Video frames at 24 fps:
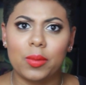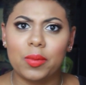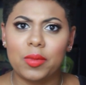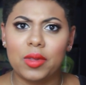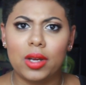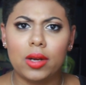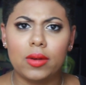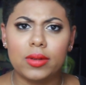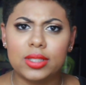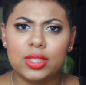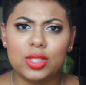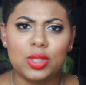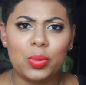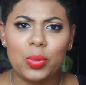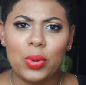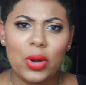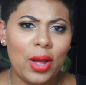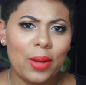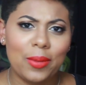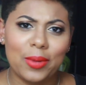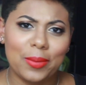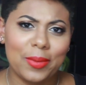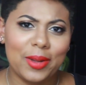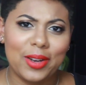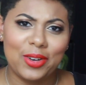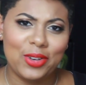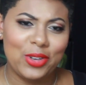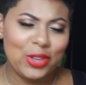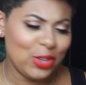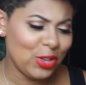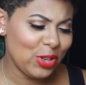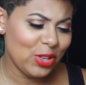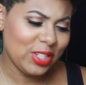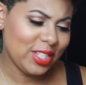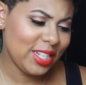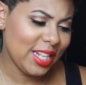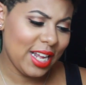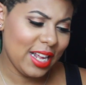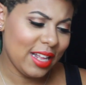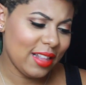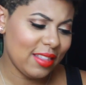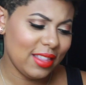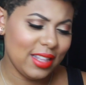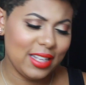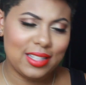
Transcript: I'm like, what's the problem? I don't understand.